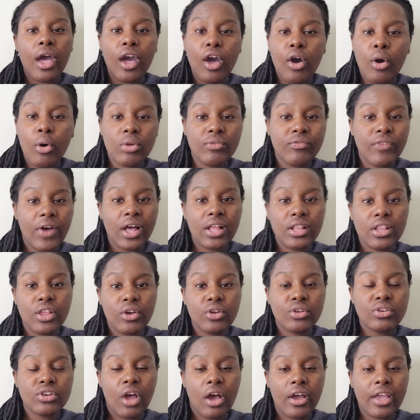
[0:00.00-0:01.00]
go and
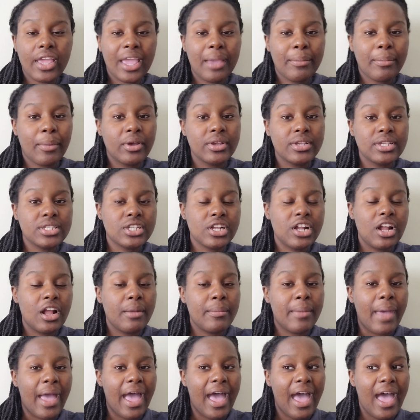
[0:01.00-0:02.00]
follow Dawg Camp on
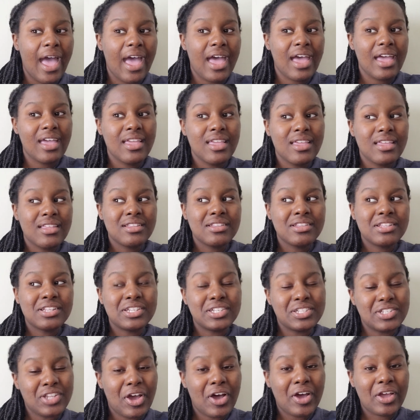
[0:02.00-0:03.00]
Instagram at
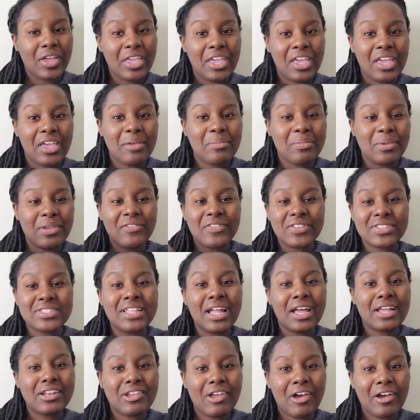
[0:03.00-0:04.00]
Dawg Camp. If it's
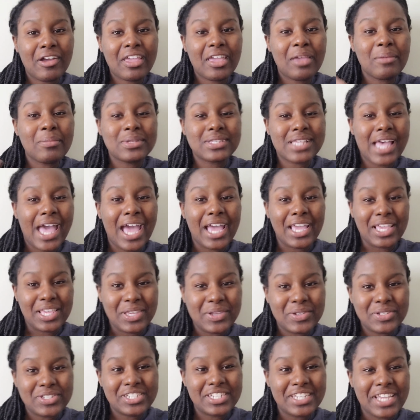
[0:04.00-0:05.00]
not Dawg Camp, it's at
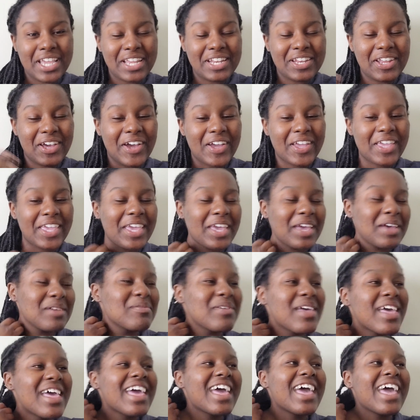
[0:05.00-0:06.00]
UGA Dawg Camp.
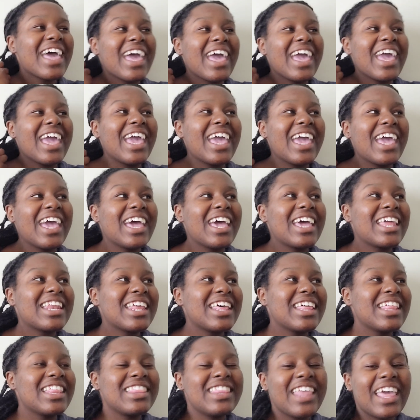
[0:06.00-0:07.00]

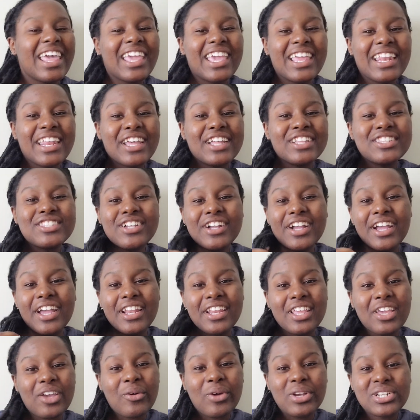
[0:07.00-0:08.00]
And they can answer
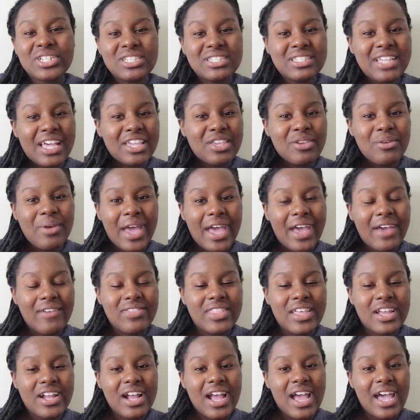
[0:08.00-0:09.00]
any questions that you have
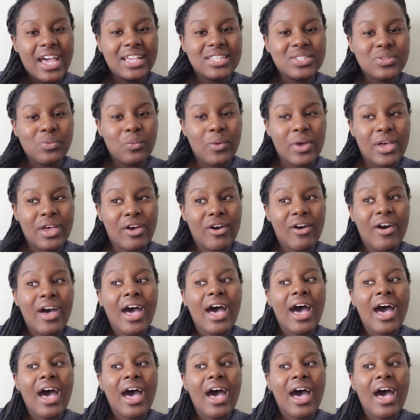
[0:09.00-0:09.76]
there as well.